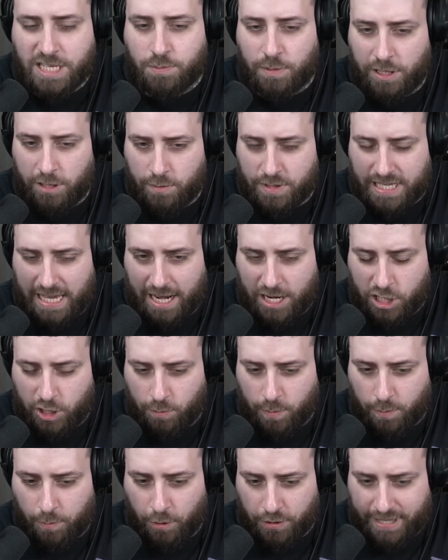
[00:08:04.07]
we lose the energy we
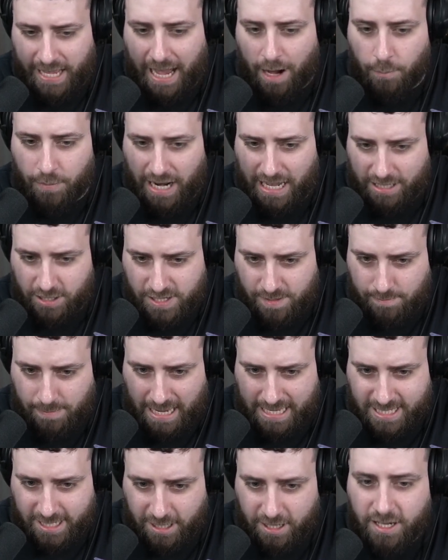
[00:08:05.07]
put down, but that doesn't
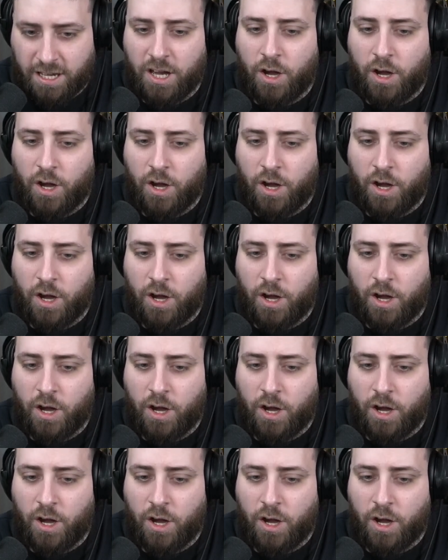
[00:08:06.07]
matter.